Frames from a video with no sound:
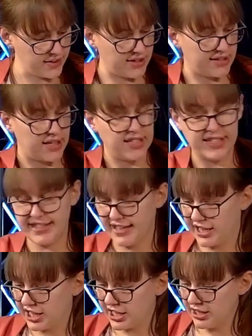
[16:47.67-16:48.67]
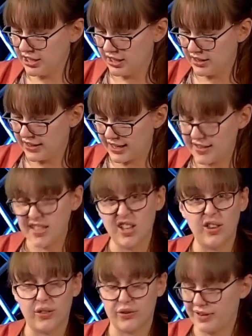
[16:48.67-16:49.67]
There's a deer. That's
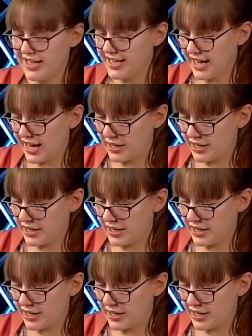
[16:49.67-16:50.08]
3